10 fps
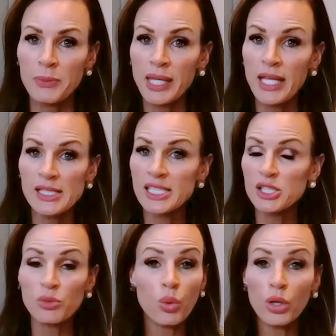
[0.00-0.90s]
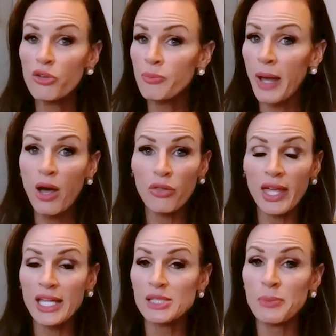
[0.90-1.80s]
because it's word of mouth
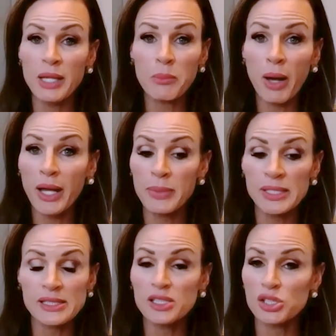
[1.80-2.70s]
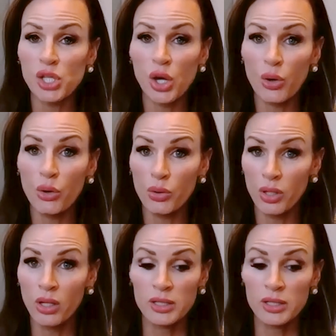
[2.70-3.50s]
that has made my business so